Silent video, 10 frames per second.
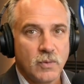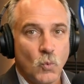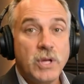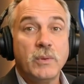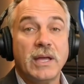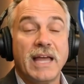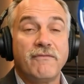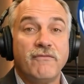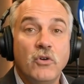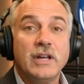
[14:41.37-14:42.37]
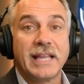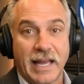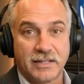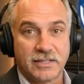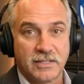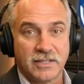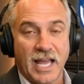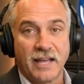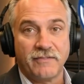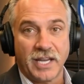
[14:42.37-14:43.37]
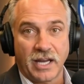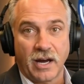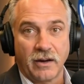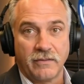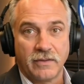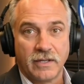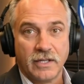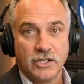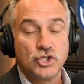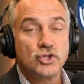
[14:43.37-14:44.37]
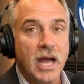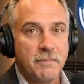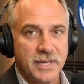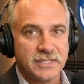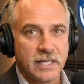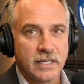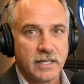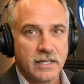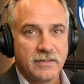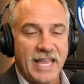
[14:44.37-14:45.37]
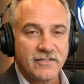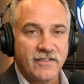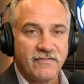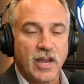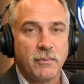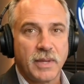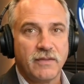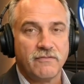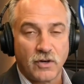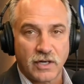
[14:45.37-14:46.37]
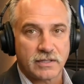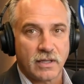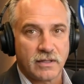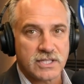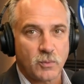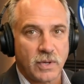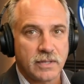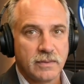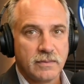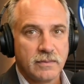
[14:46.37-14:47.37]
We will have full analysis ahead of kickoff. Do not miss it. That's the FairPlay verdict on this one.